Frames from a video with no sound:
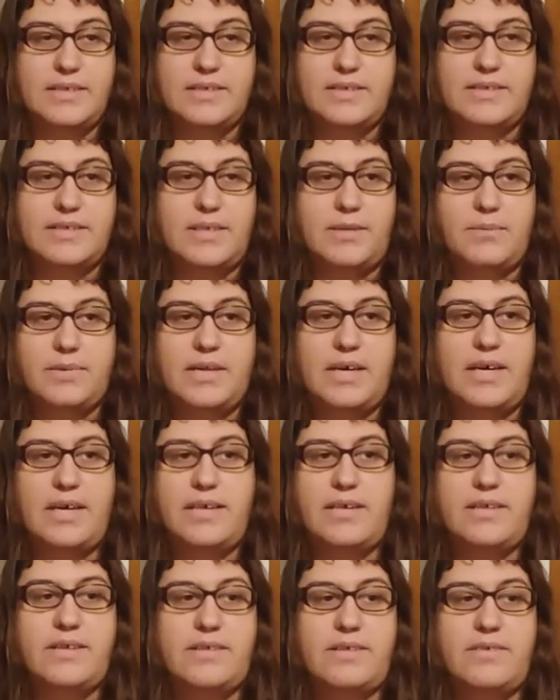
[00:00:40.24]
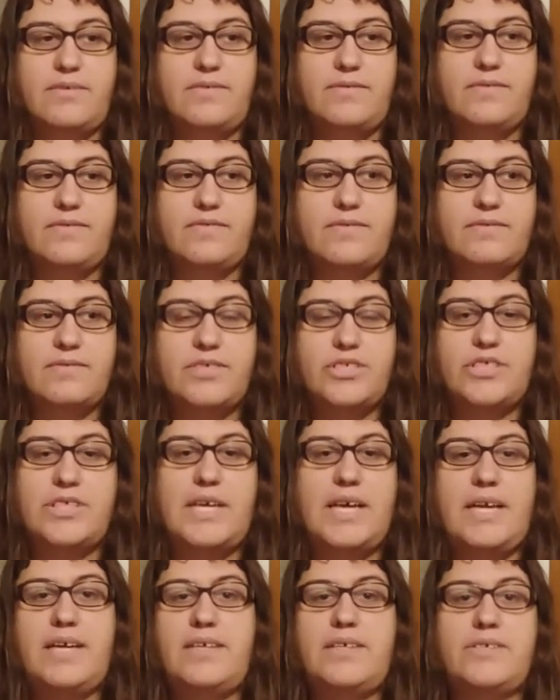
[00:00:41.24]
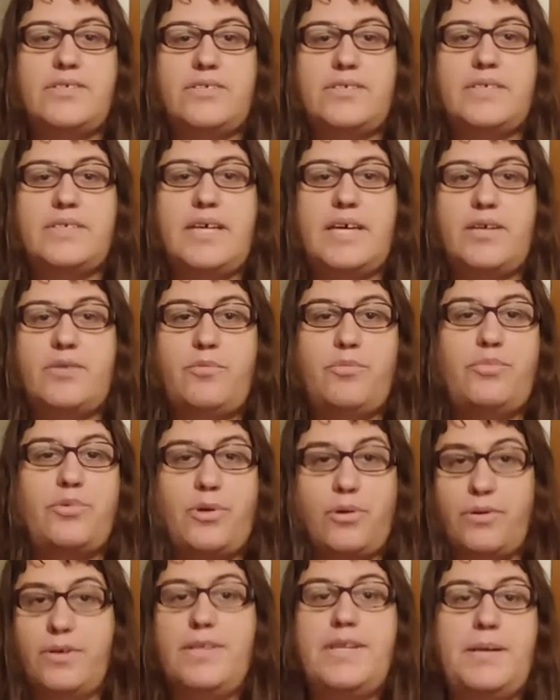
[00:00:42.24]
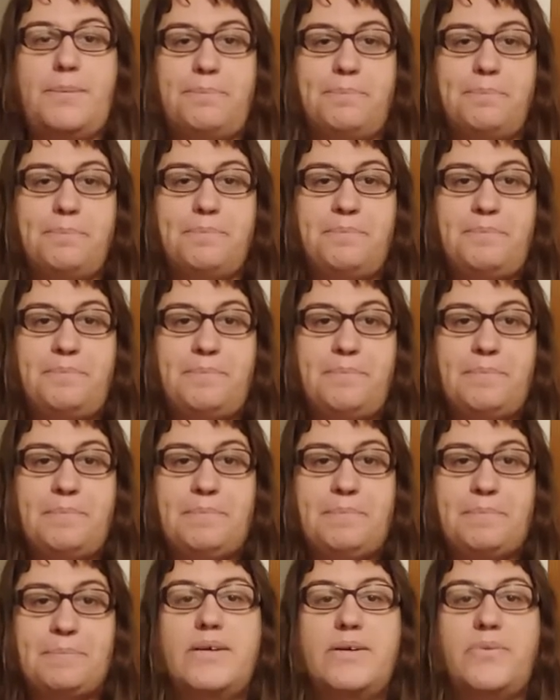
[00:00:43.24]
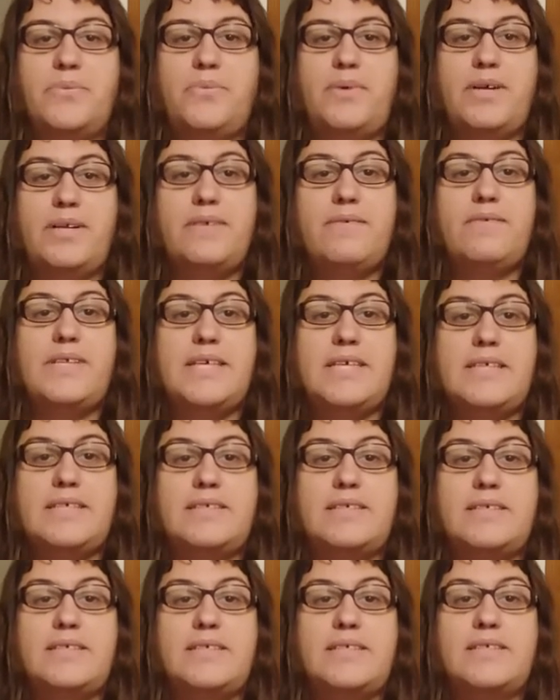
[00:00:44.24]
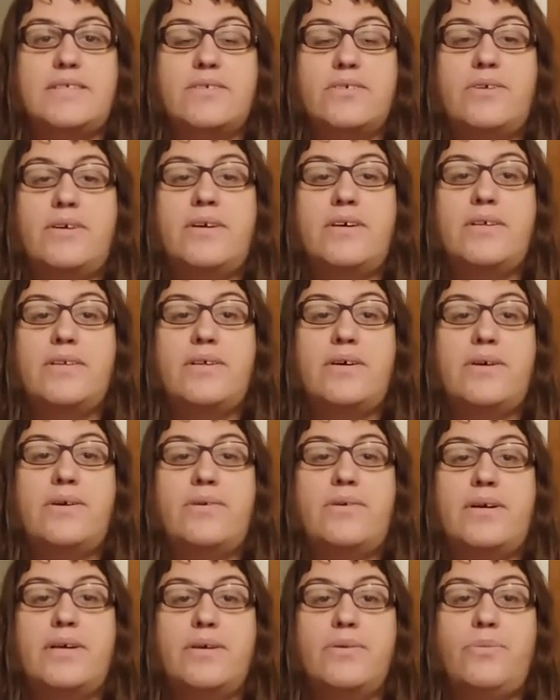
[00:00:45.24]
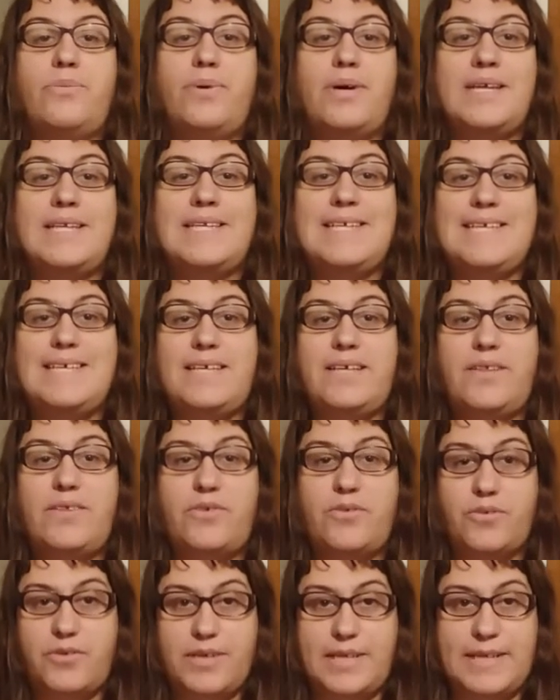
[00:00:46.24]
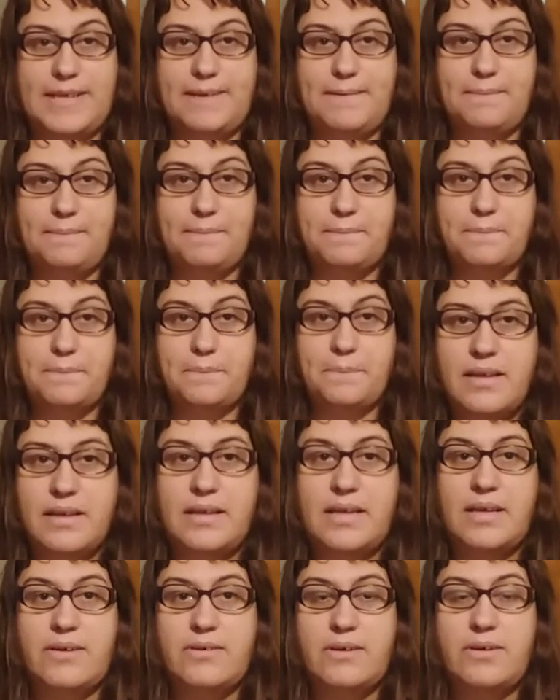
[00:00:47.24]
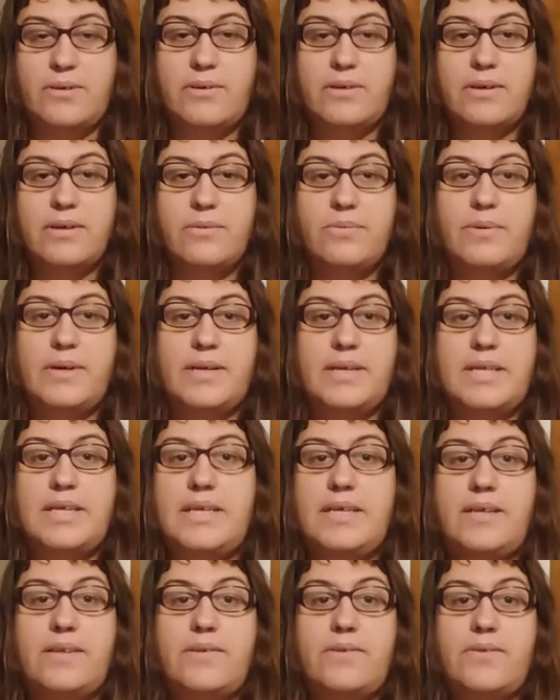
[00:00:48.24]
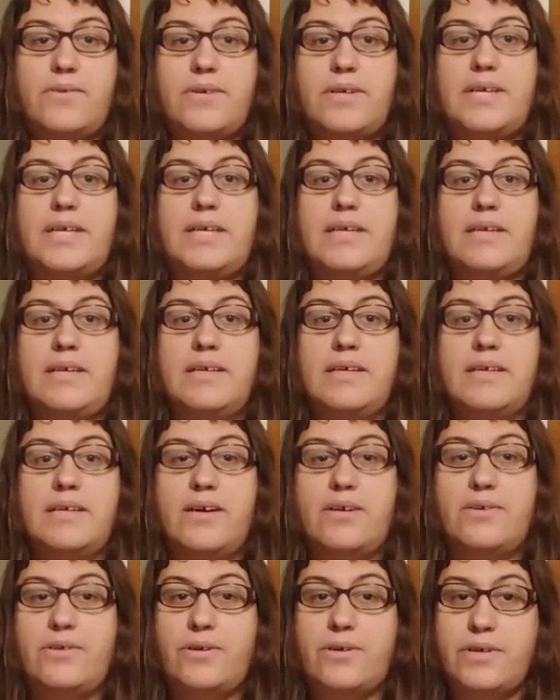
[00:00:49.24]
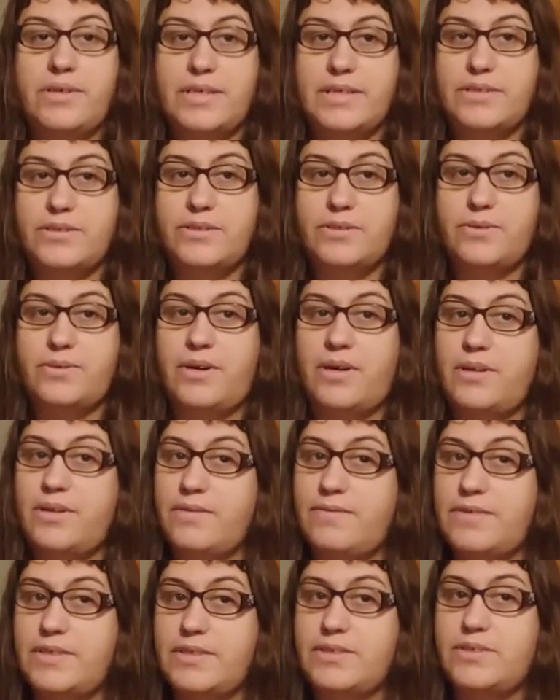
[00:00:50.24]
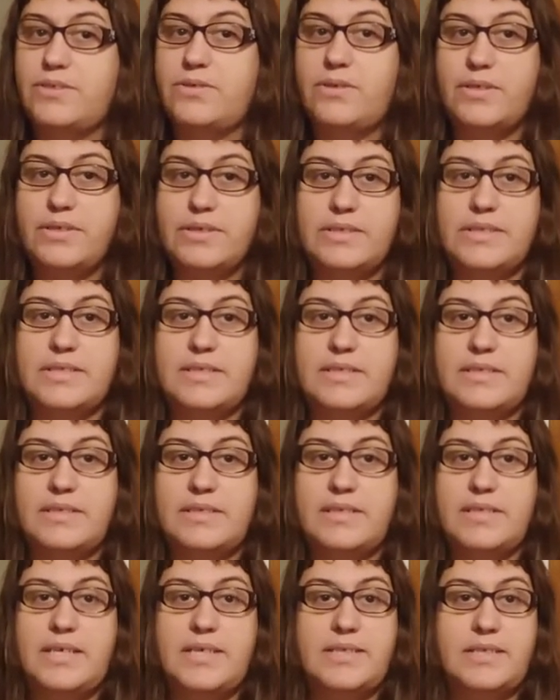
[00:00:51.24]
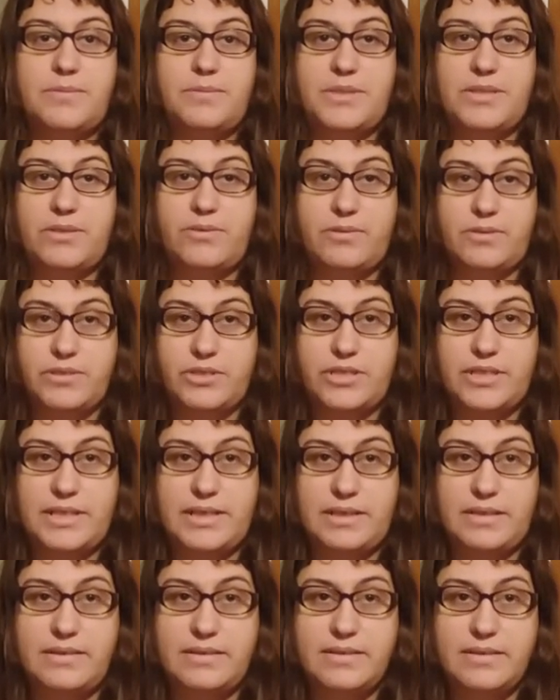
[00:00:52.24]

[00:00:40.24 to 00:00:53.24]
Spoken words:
some kind of change that broke them. One of these is called OR1E3. Now, OR1E3, according to all of the sources, is a pseudogene.